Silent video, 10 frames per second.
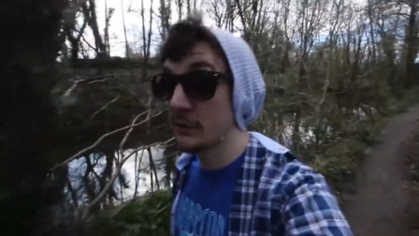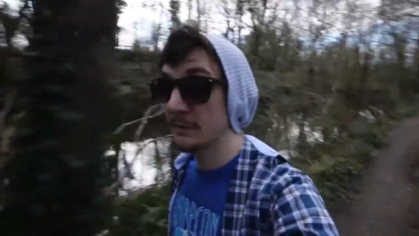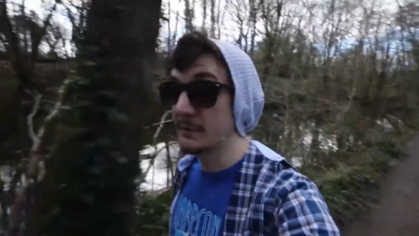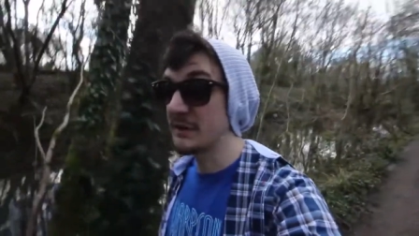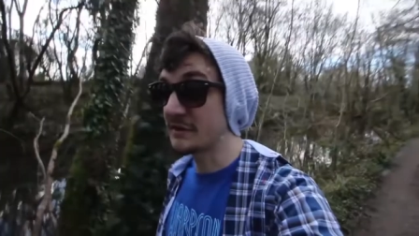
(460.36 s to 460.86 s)
a
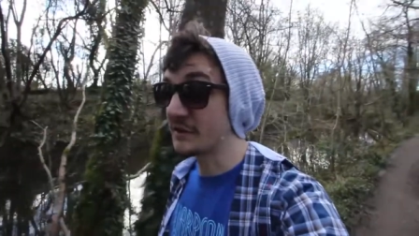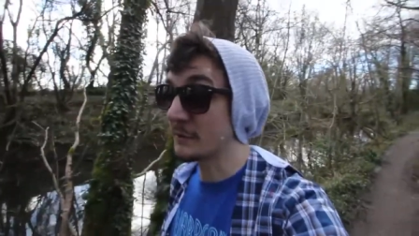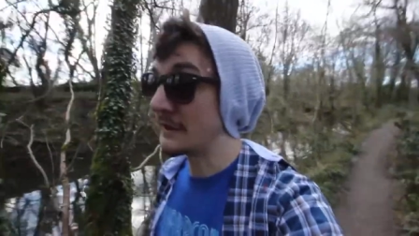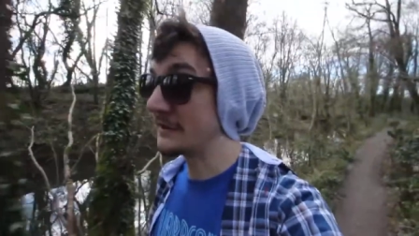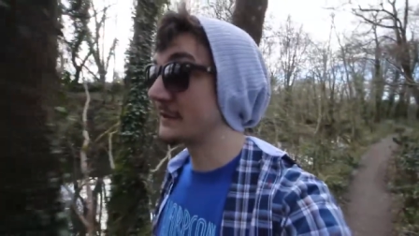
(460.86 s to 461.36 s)
couple of minutes
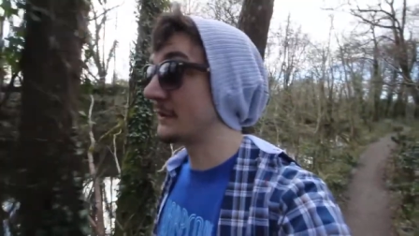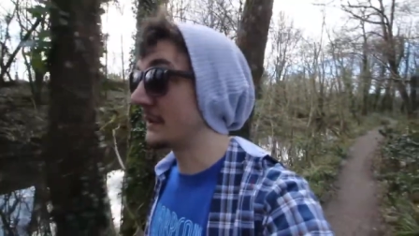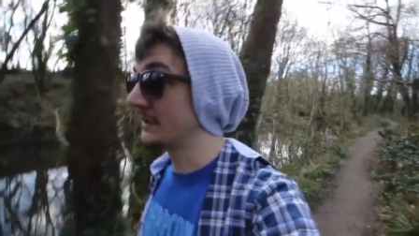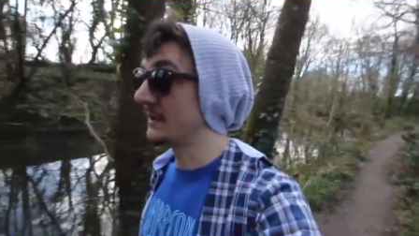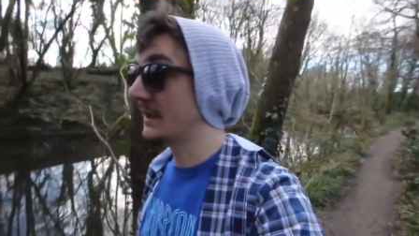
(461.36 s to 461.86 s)
ago, I saw
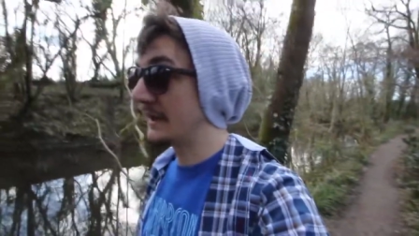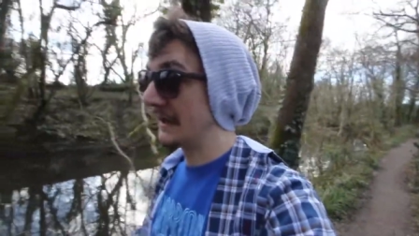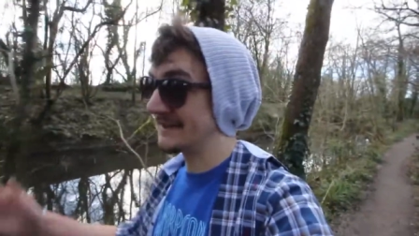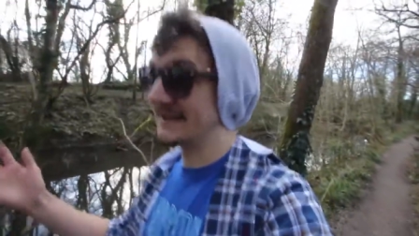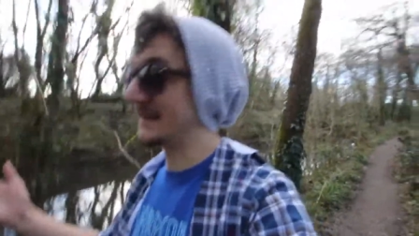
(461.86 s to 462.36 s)
like
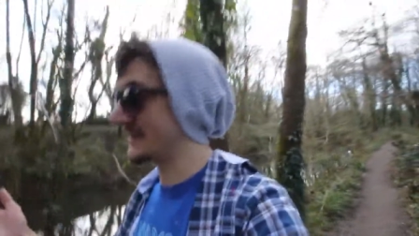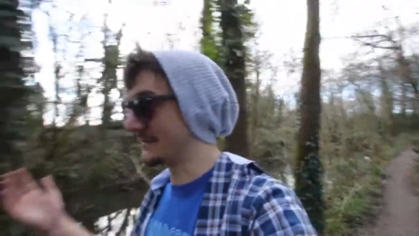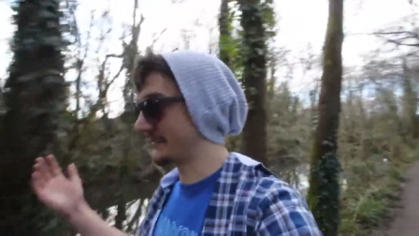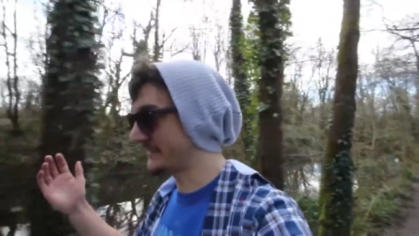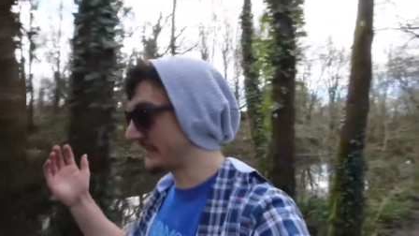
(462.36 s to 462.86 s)
a dad and
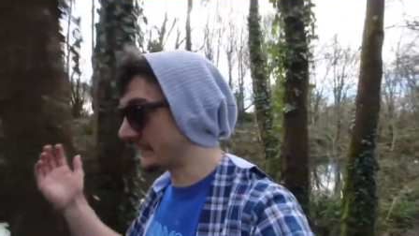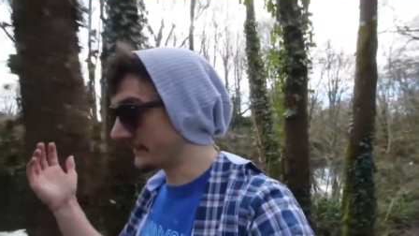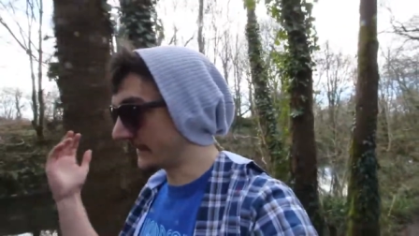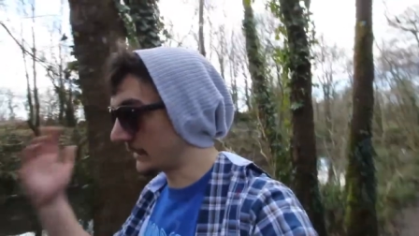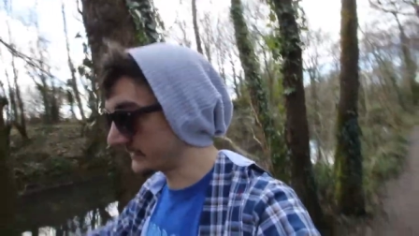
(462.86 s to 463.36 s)
his
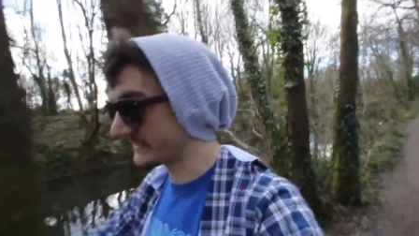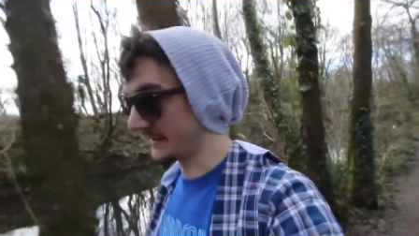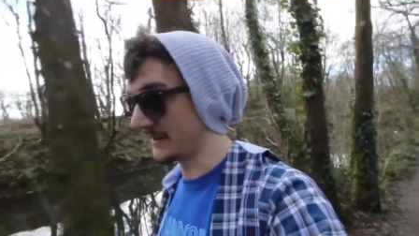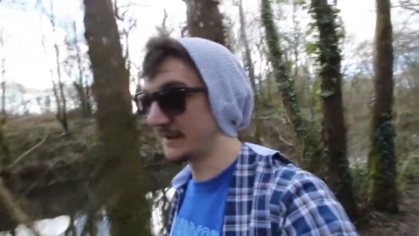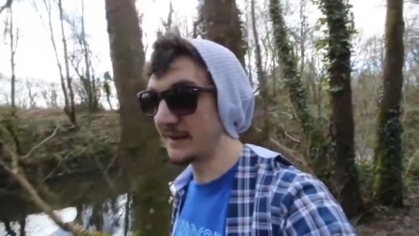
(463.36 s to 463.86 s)
son out
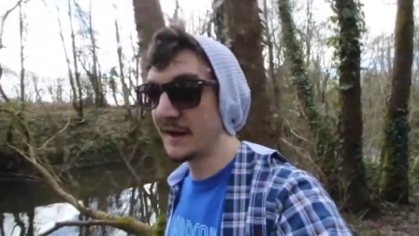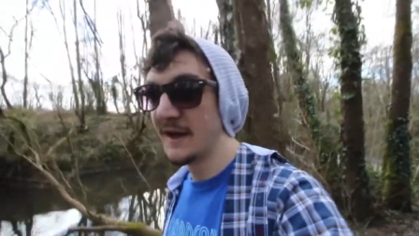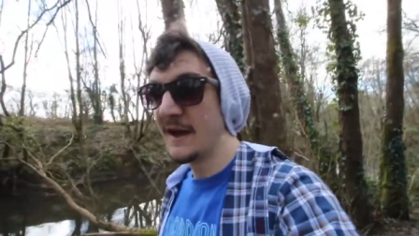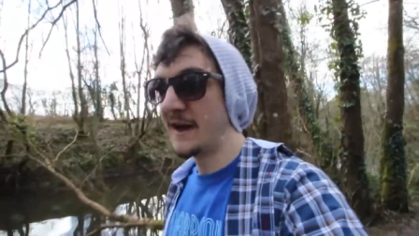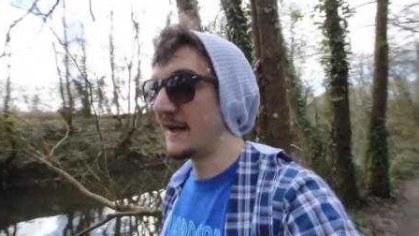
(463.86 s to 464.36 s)
cycling,
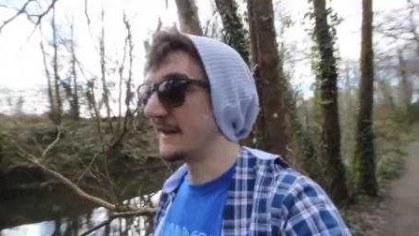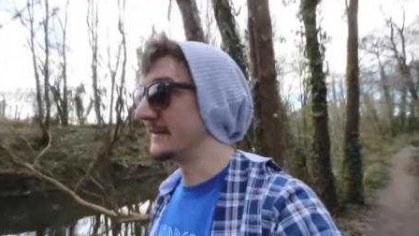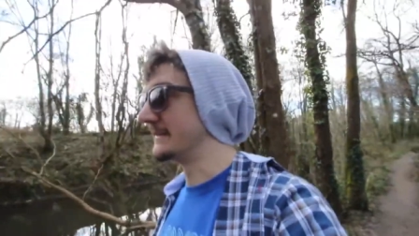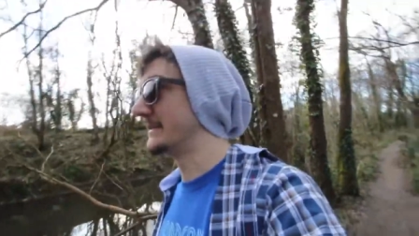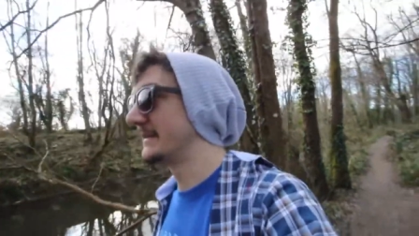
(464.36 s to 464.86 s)

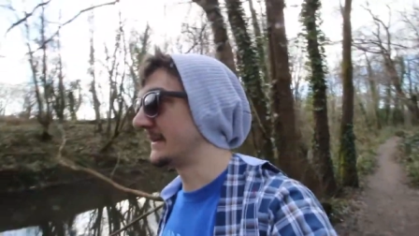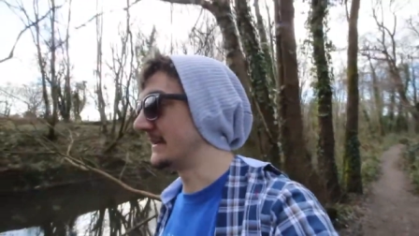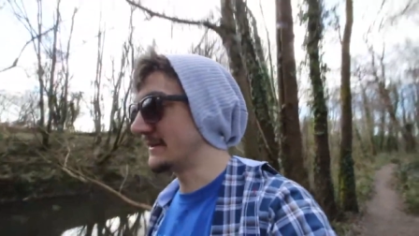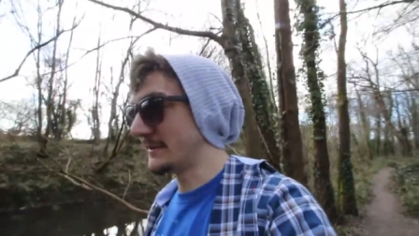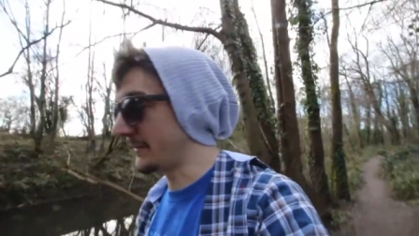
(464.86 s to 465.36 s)
and like, you know,